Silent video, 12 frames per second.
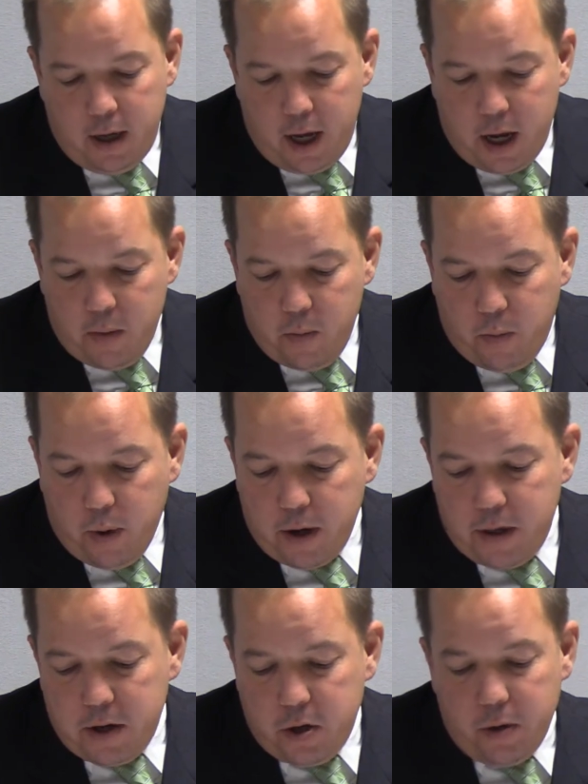and what are
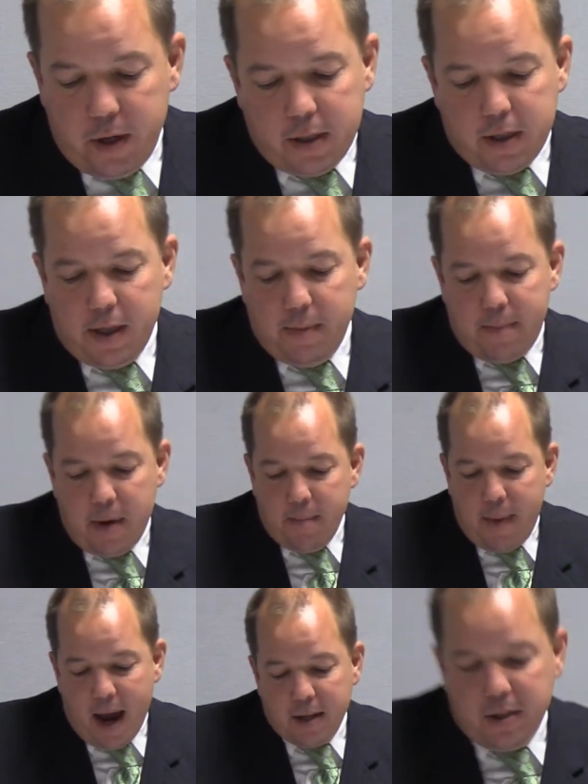the duties of the
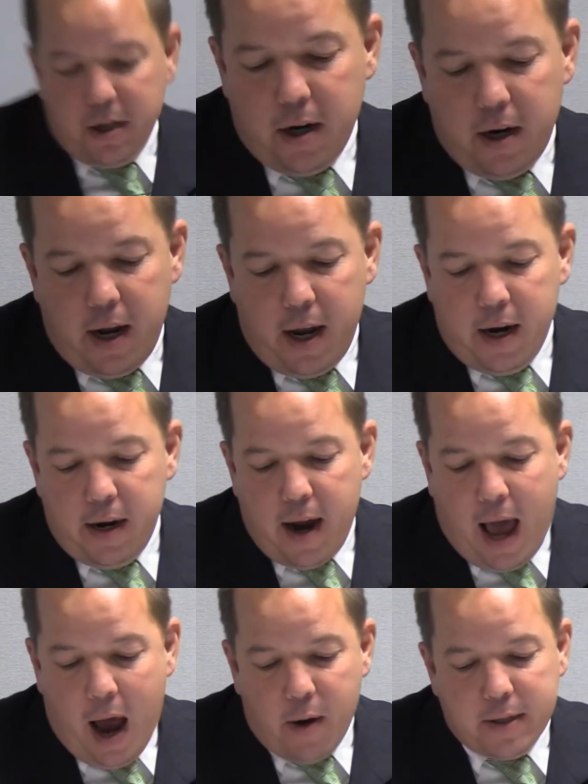ambassador, and
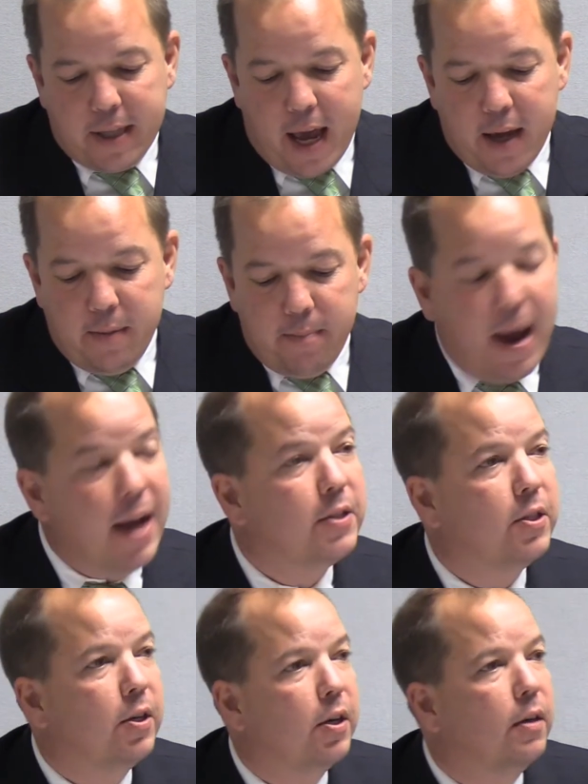how is that
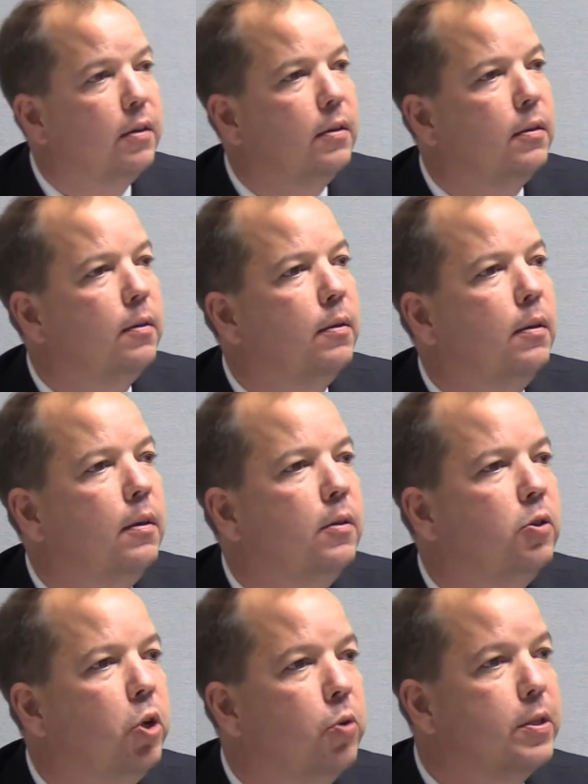ambassador
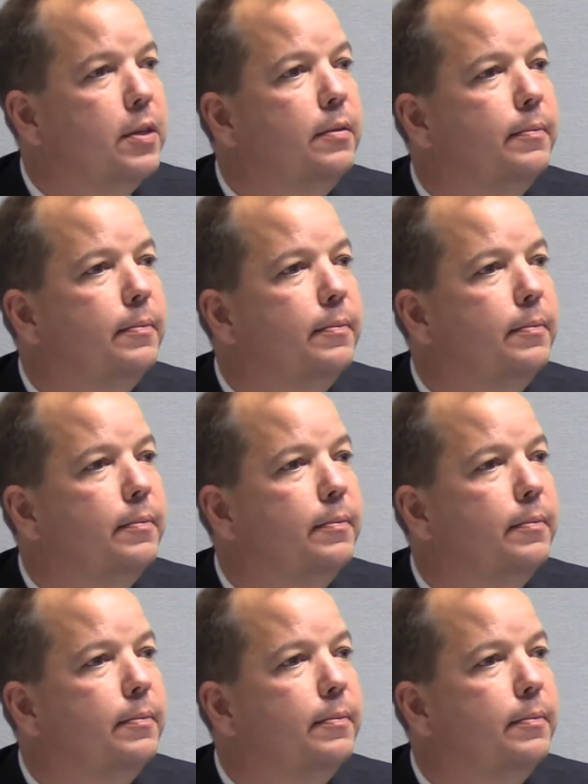chosen?